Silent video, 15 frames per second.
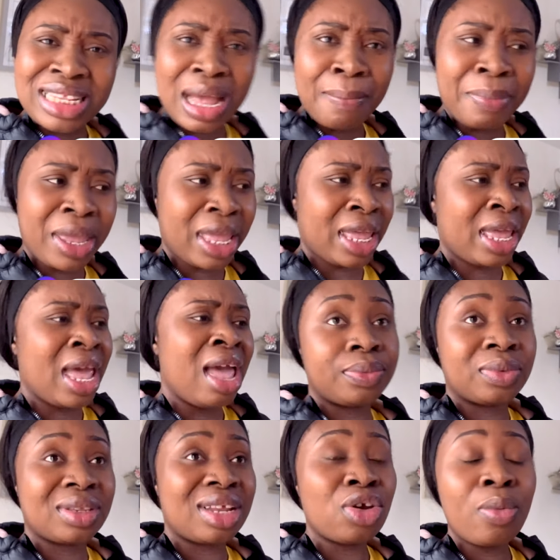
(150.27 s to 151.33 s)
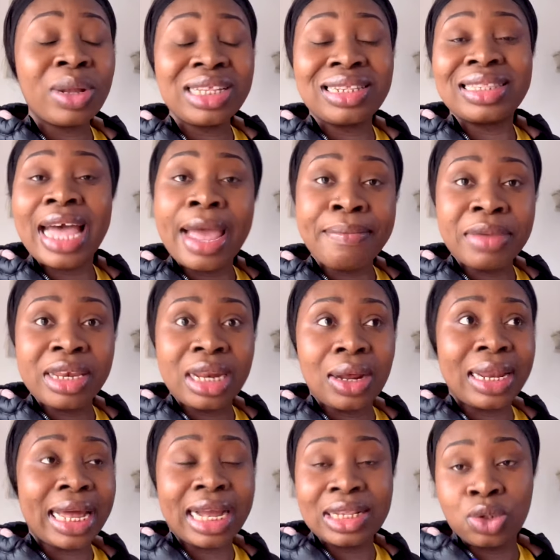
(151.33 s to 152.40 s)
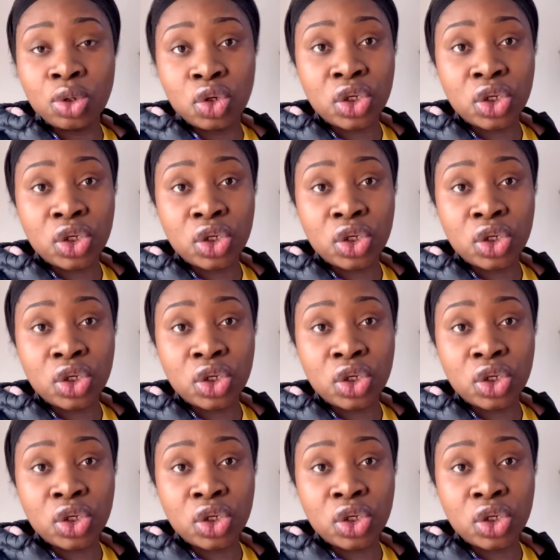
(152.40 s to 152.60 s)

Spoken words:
pay. Nobody's tying me down, like I told you